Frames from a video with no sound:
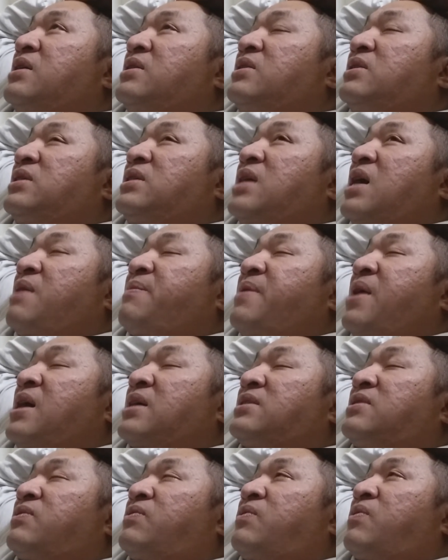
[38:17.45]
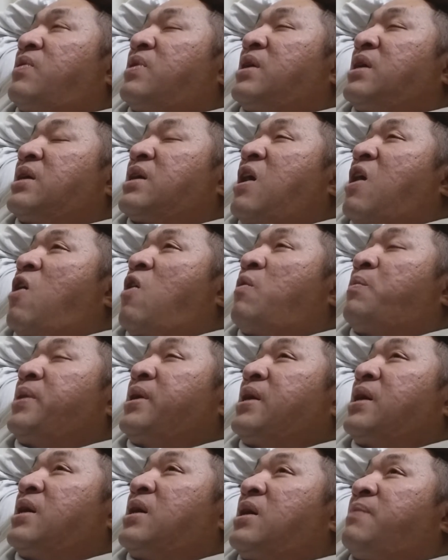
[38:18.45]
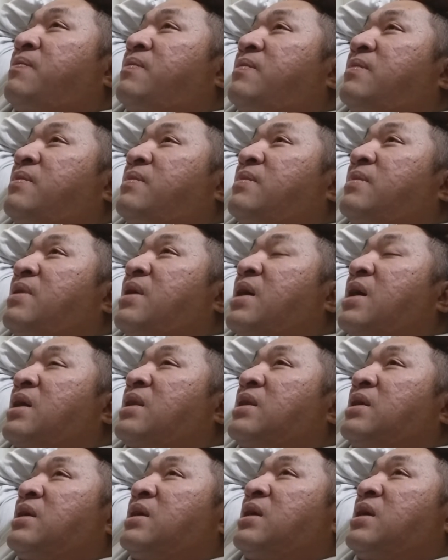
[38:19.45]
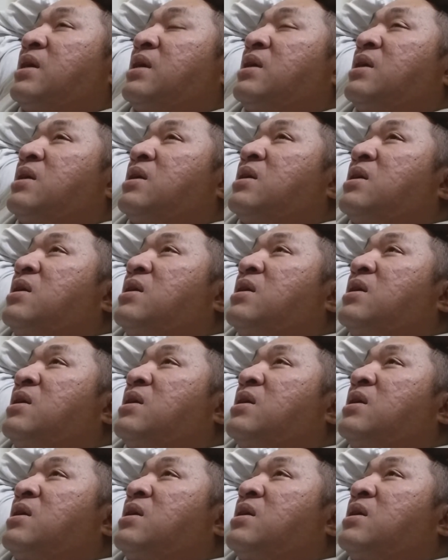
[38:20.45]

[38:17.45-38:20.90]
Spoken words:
You see how Pastor Roy, he called me up and he